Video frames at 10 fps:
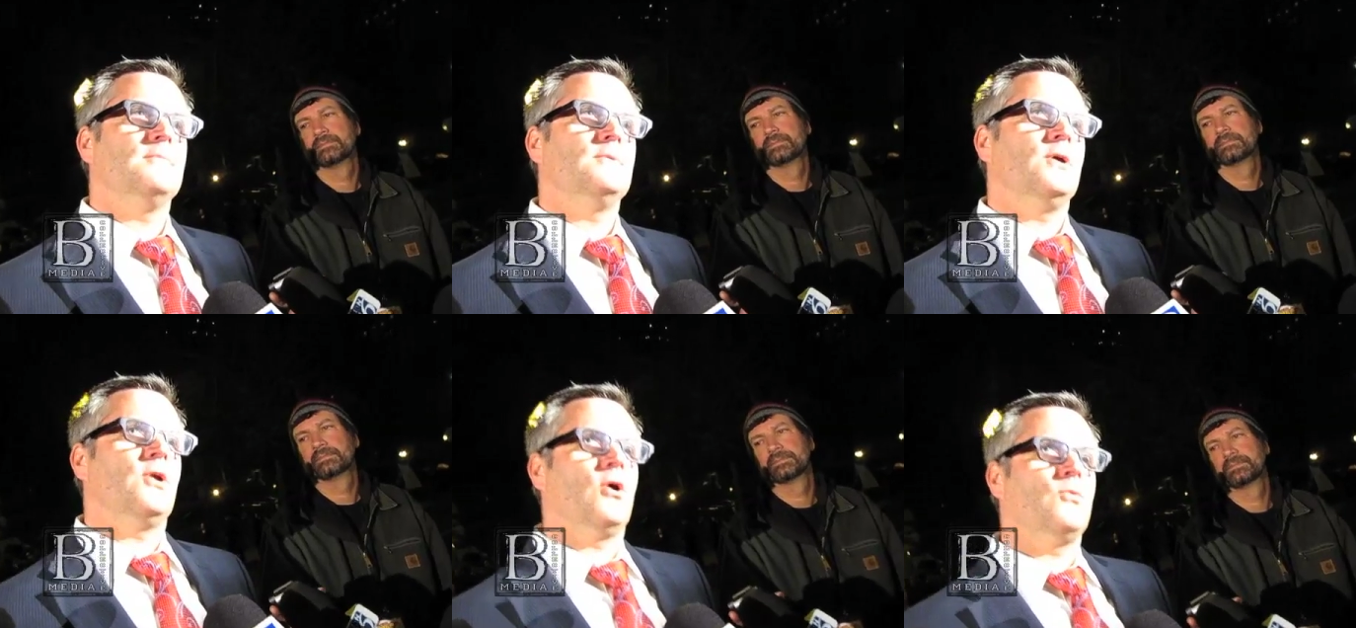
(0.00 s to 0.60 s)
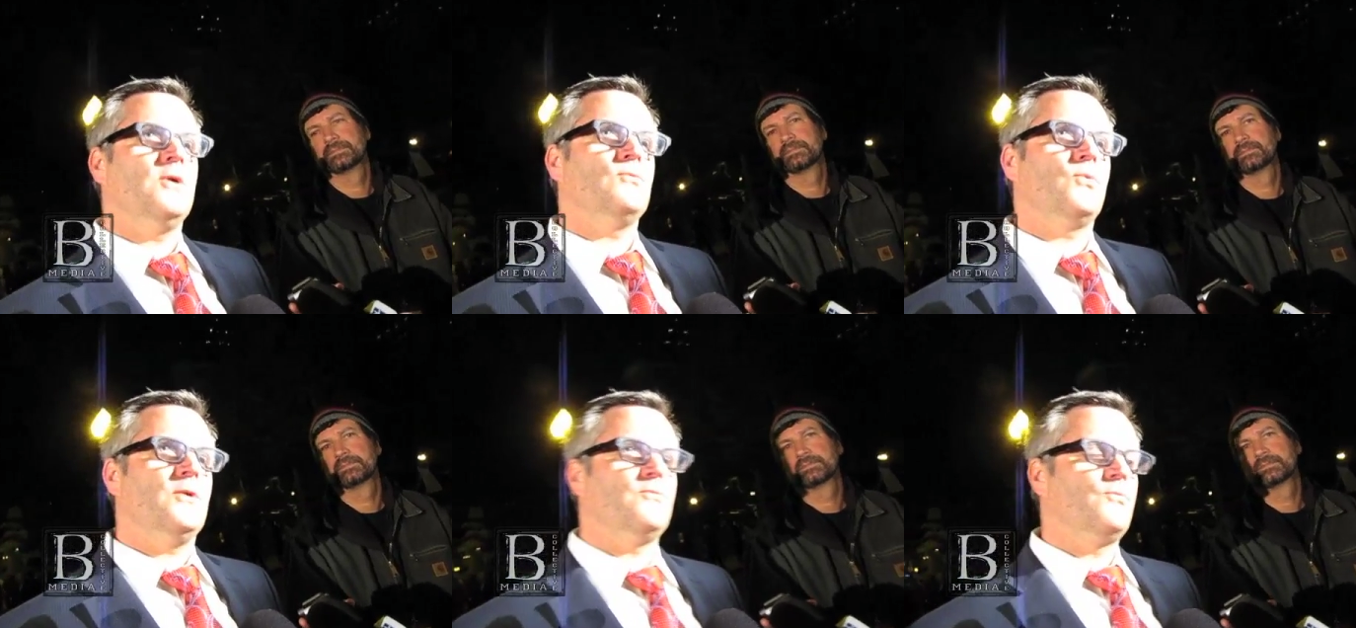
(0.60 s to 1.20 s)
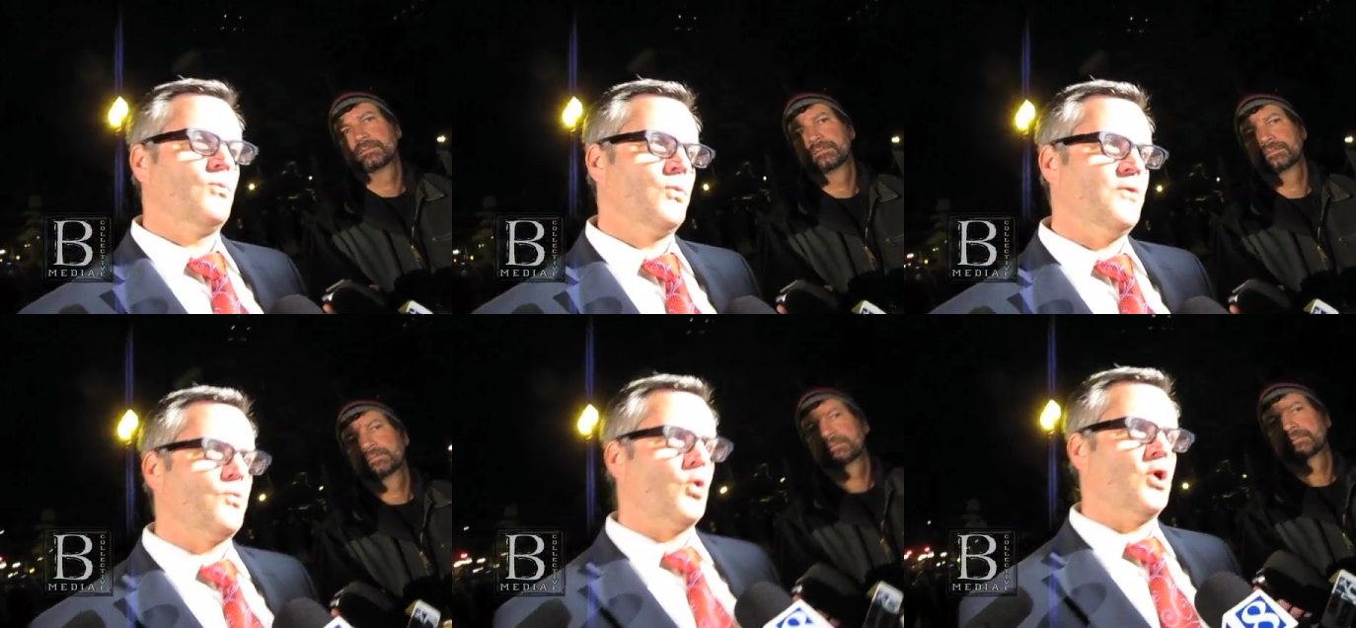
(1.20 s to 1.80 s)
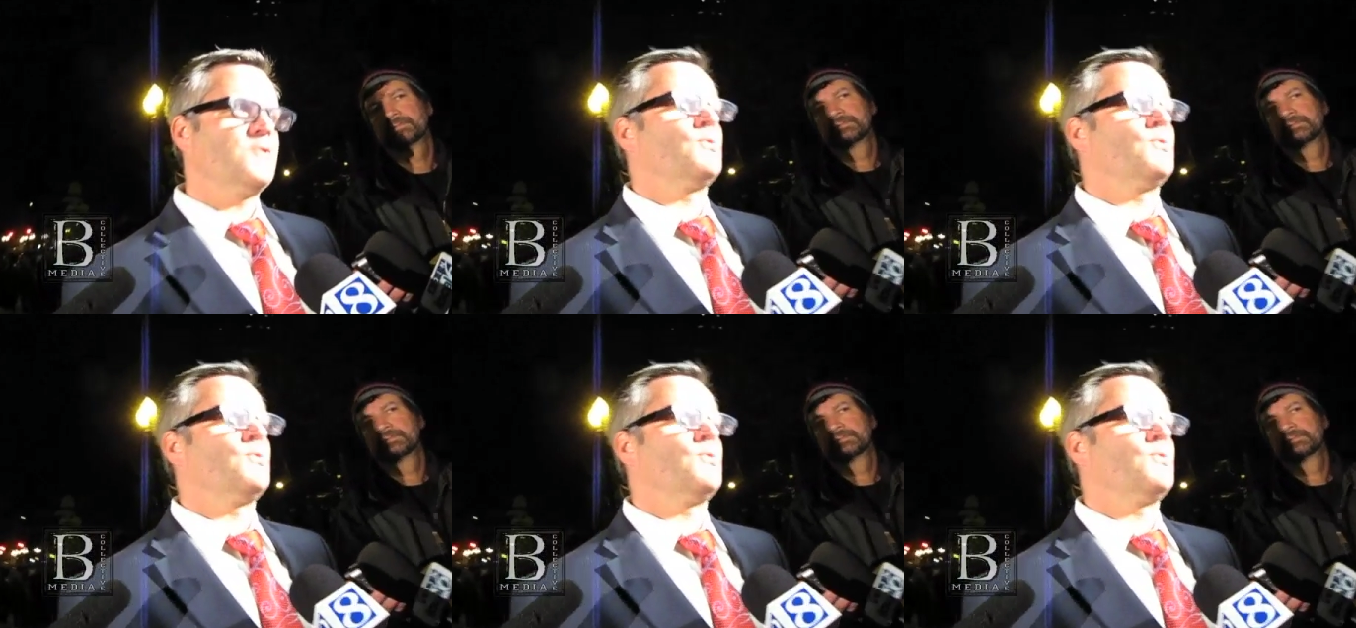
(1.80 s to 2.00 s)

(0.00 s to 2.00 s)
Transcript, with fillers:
Speaker 1: You know, we've worked